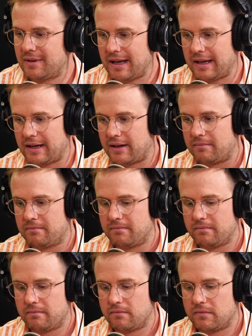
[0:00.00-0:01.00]

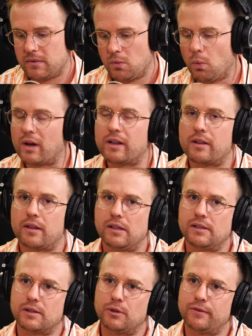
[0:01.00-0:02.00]
Um, one of the
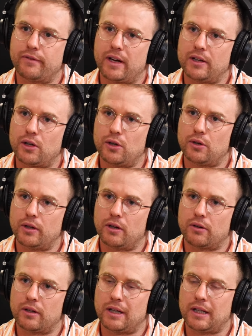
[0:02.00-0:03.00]
things that we've found early
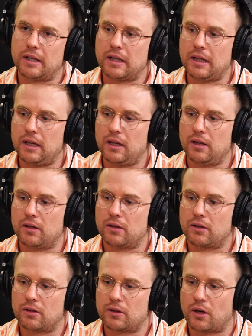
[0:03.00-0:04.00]
on in the
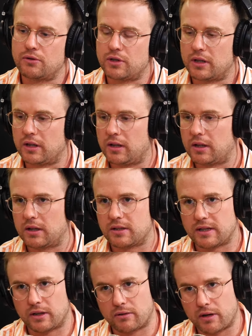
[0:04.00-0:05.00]
coaching and
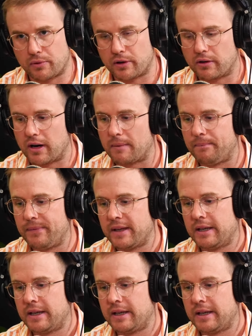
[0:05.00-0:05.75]
accelerator program